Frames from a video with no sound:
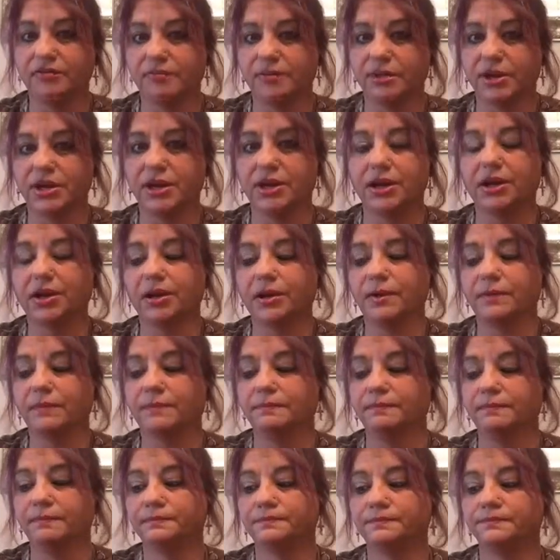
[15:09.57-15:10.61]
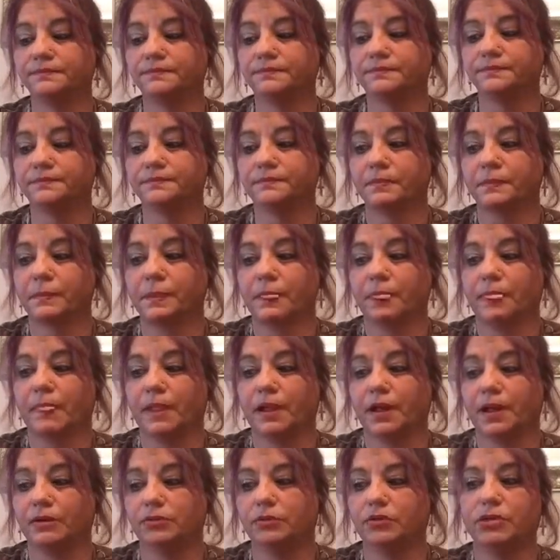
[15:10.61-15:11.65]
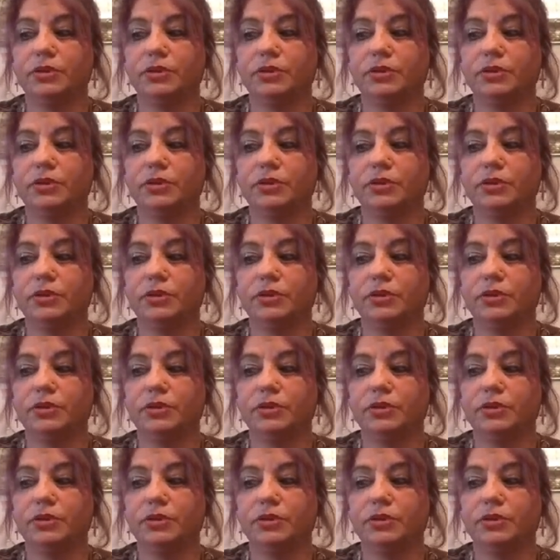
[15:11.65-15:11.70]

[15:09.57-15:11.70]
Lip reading: But I will